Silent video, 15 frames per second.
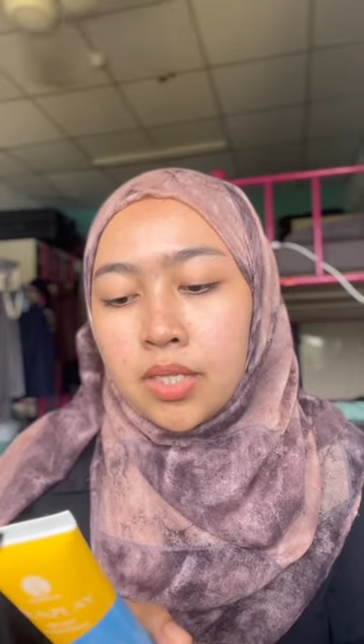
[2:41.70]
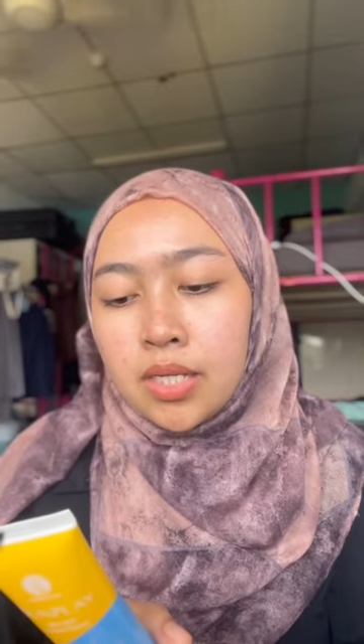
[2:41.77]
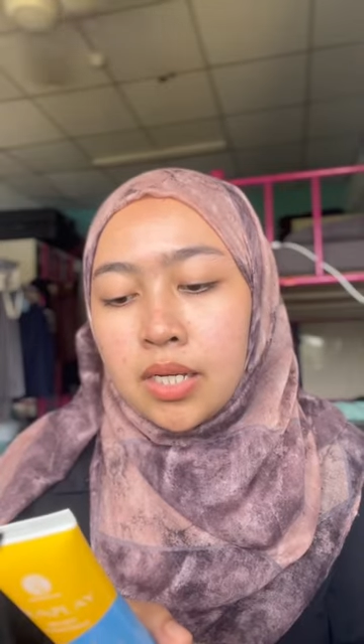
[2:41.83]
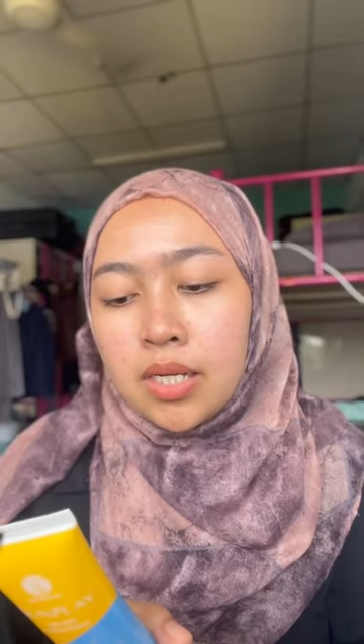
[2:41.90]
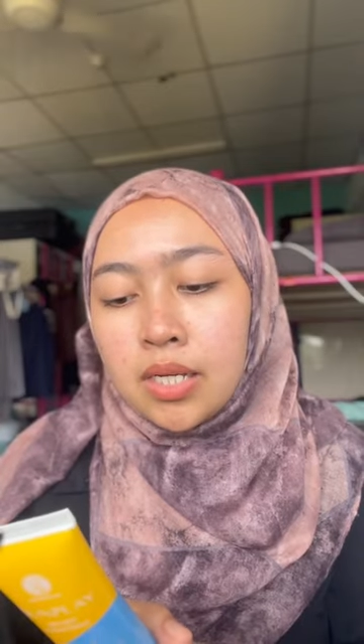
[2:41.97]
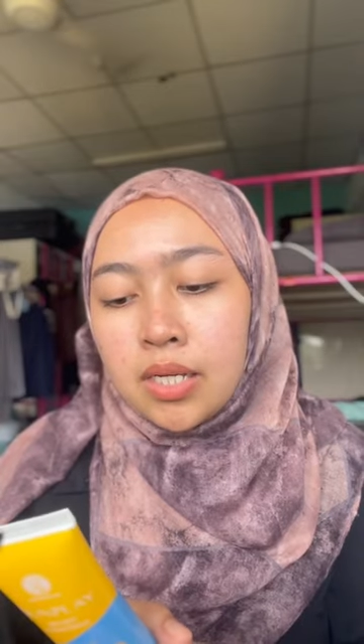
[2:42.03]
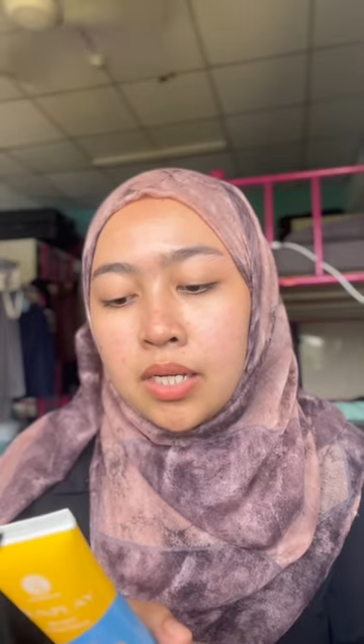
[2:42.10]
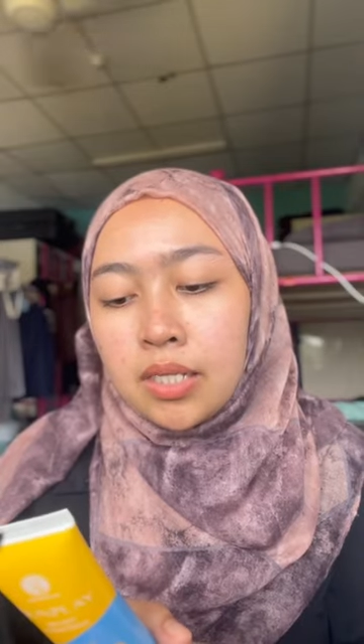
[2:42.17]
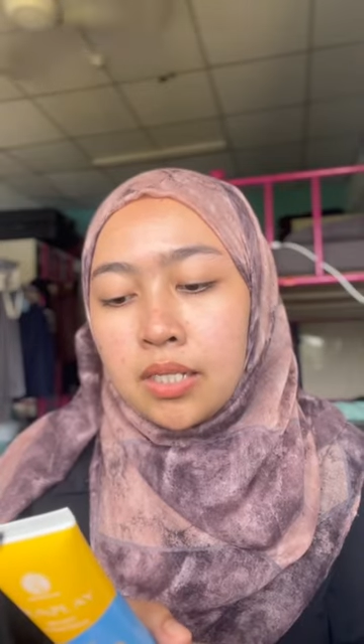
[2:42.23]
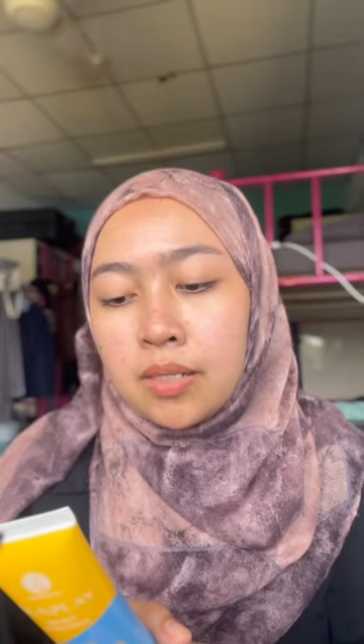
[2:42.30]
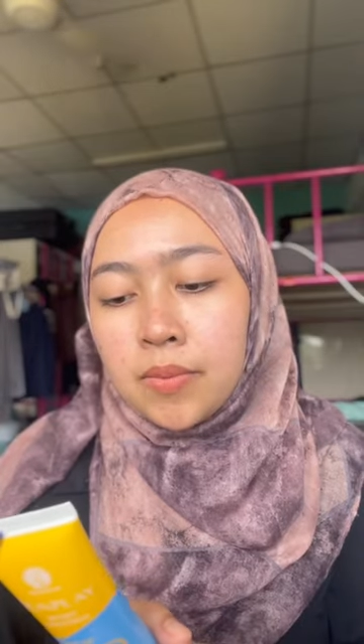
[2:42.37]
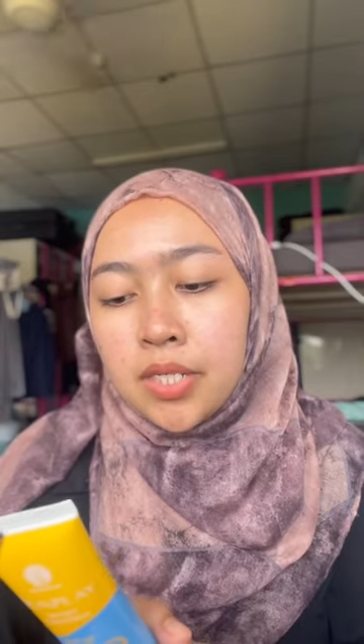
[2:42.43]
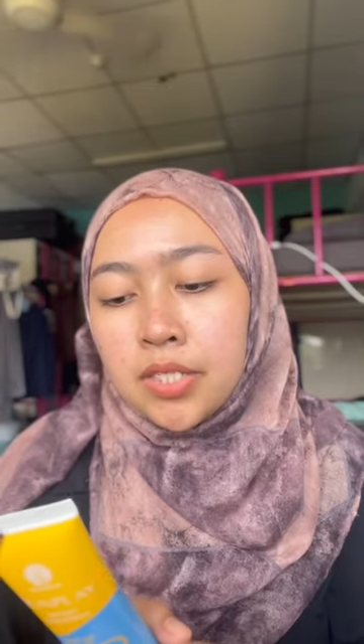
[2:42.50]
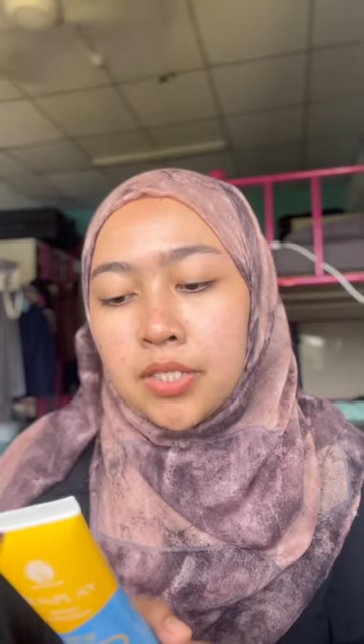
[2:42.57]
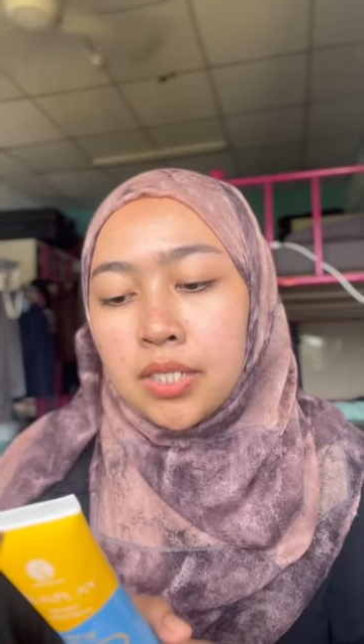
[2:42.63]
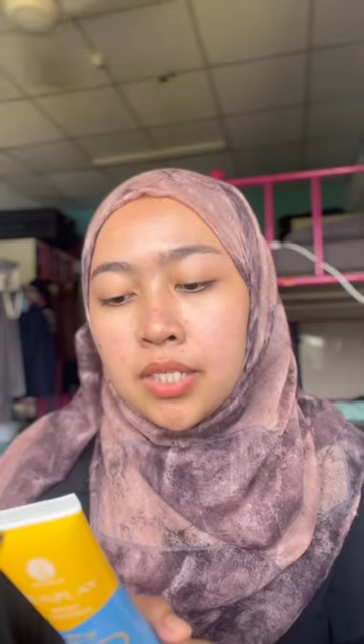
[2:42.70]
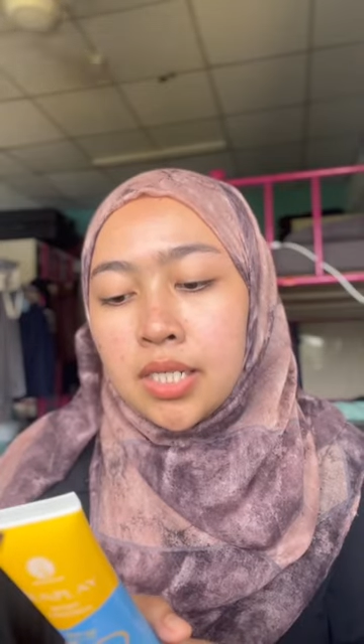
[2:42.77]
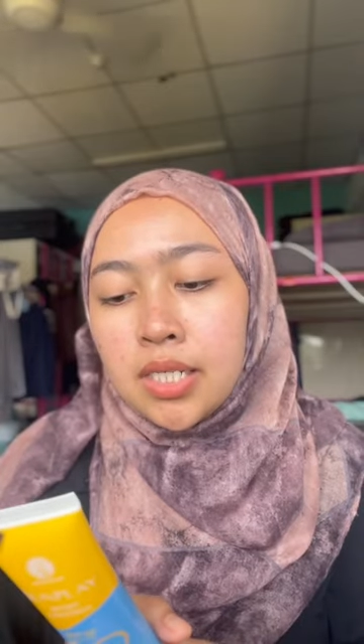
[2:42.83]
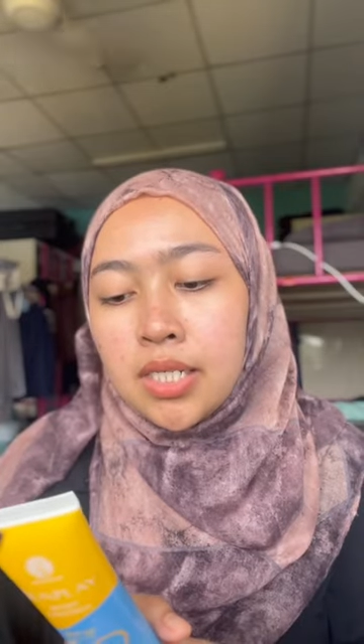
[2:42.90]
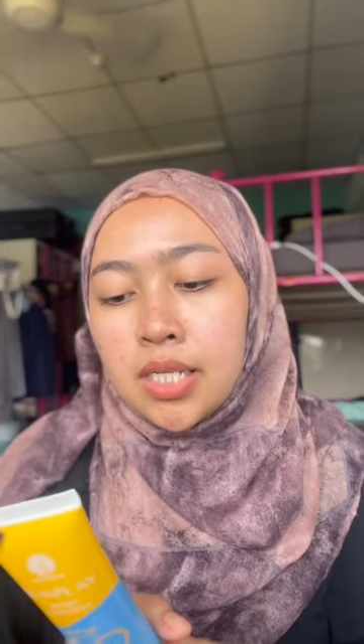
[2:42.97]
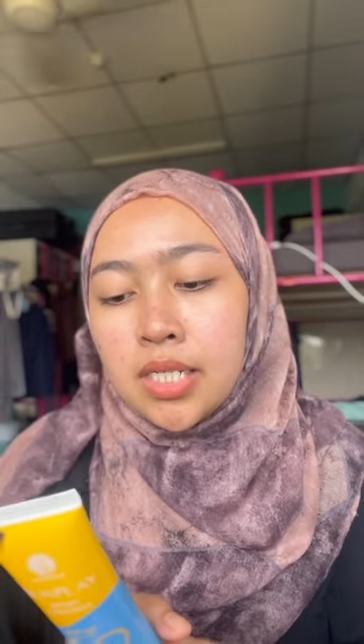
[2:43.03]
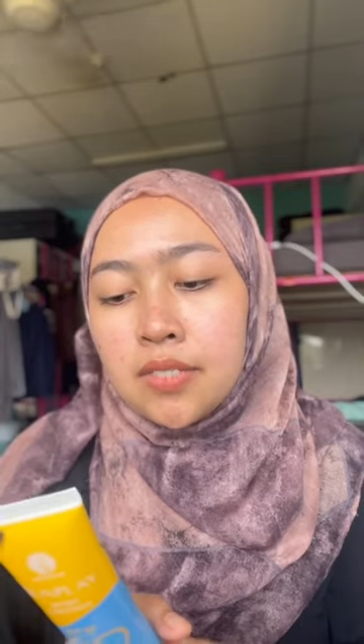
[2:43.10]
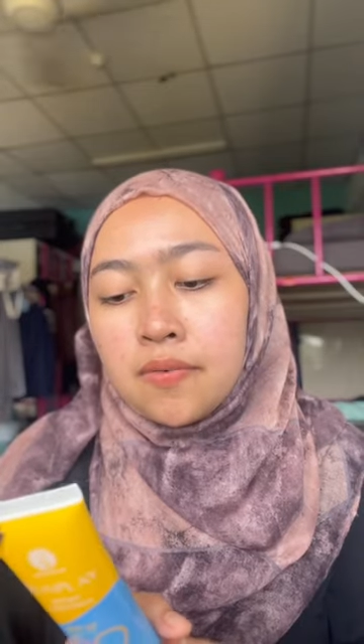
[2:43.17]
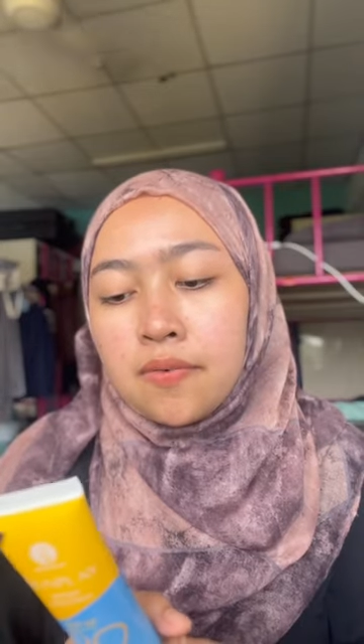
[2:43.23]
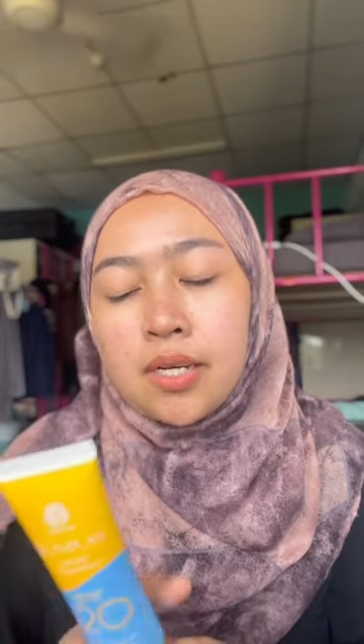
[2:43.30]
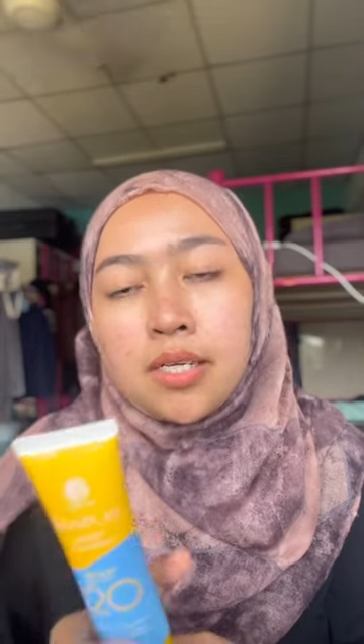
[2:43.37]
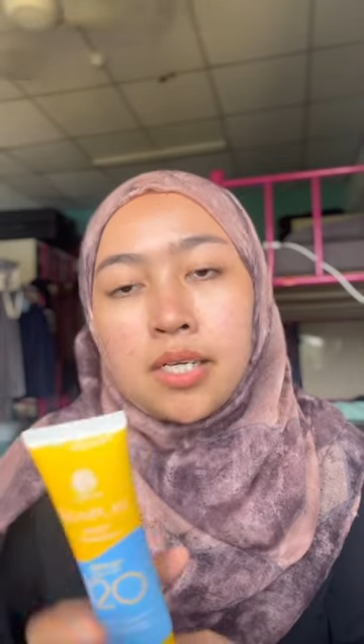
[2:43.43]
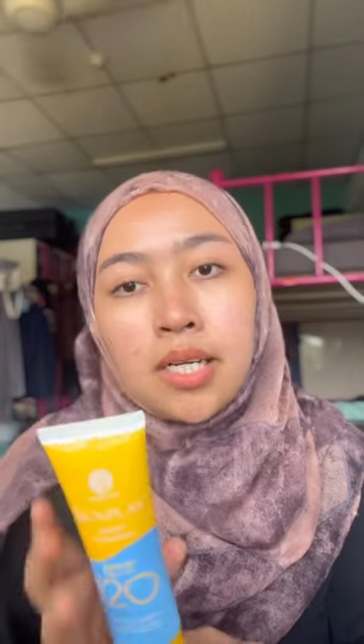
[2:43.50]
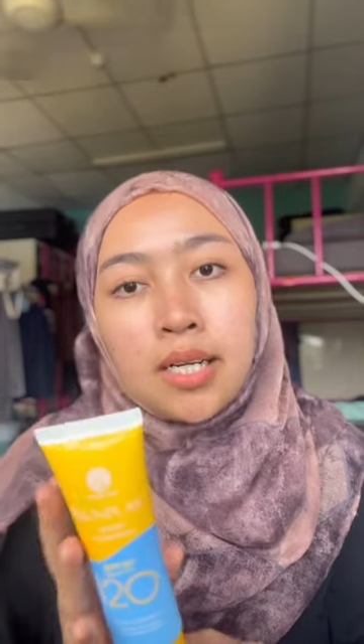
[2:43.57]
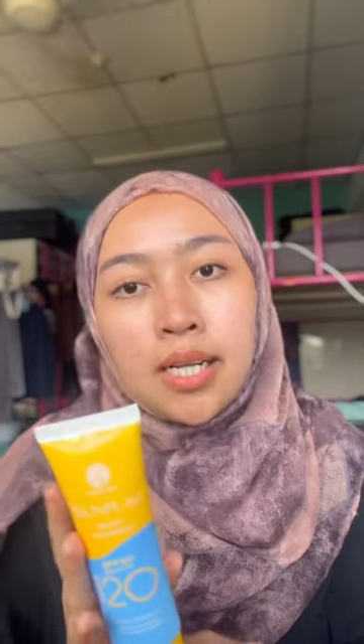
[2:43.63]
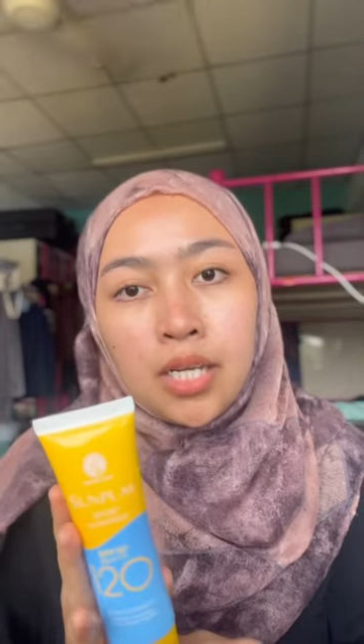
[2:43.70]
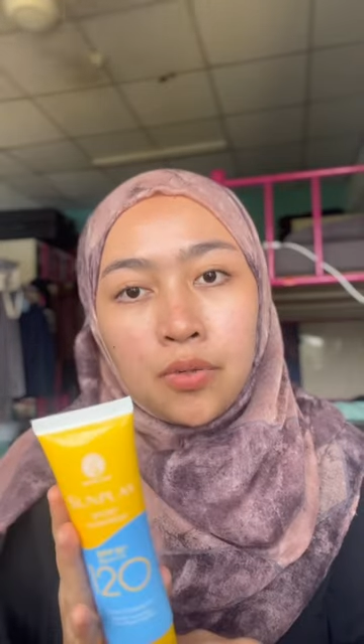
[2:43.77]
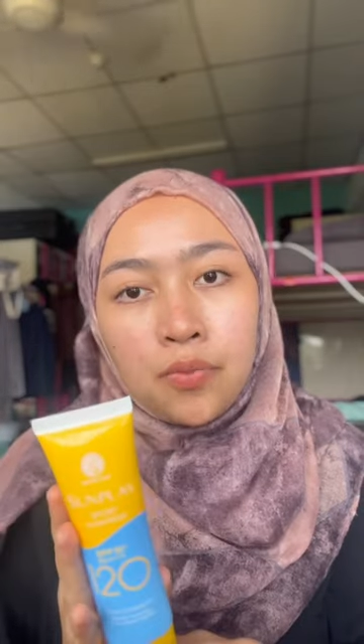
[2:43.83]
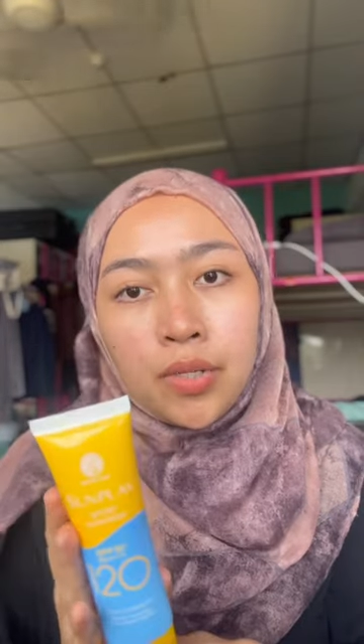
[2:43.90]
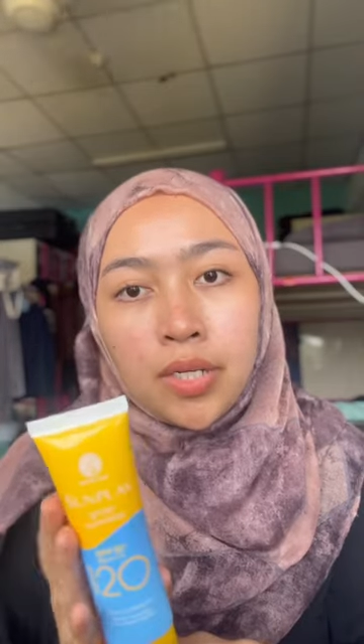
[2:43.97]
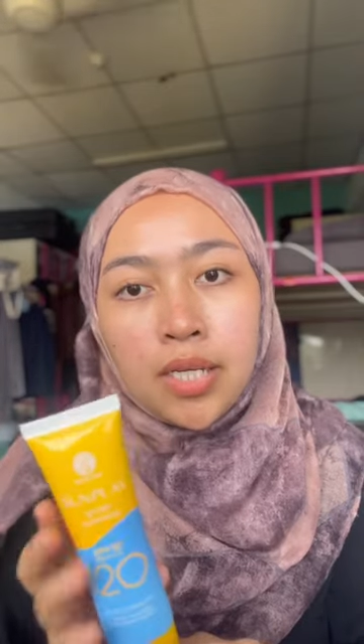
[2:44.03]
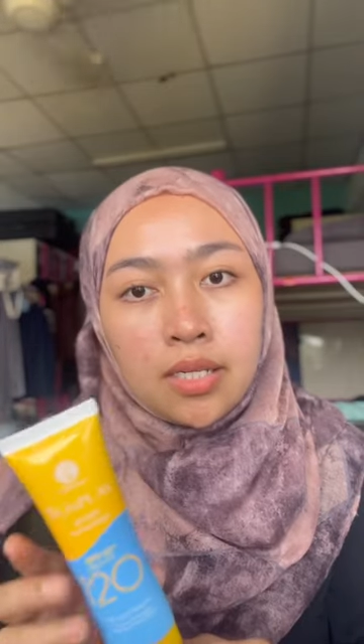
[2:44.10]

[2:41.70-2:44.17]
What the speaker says: the material is very lightweight